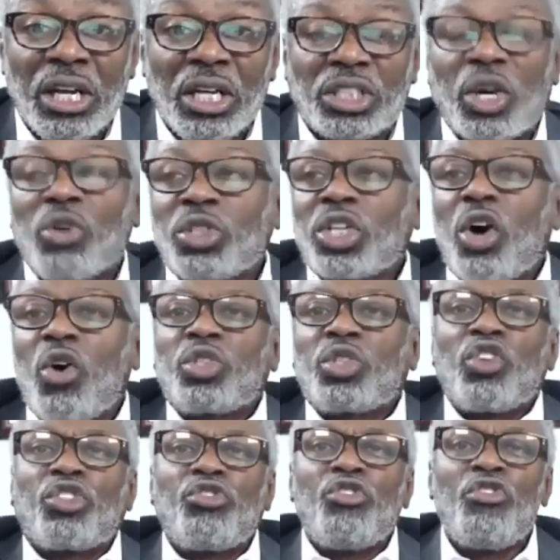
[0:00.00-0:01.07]
So
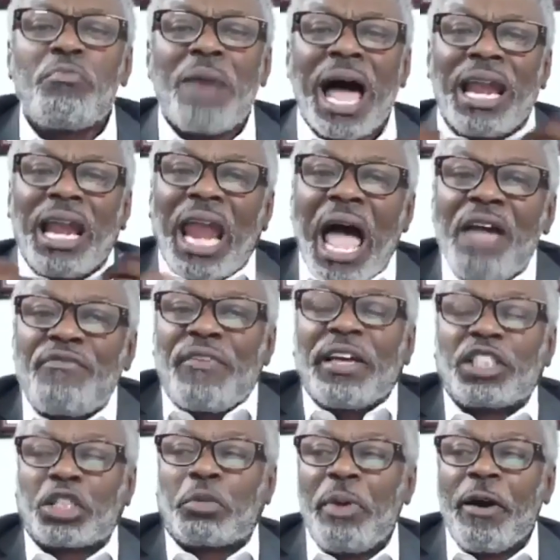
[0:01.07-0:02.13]
through my life
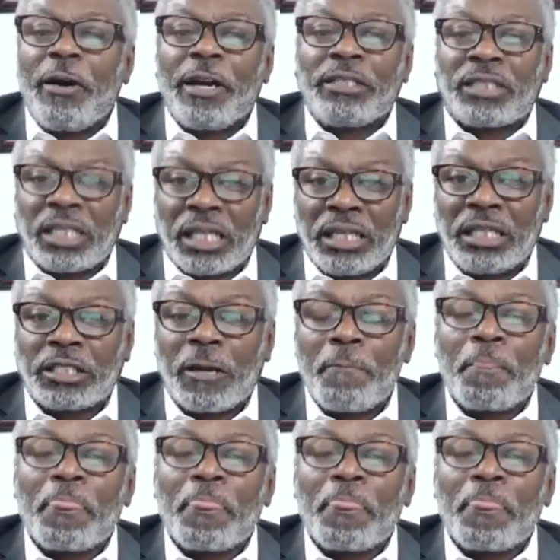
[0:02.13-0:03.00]
experiences,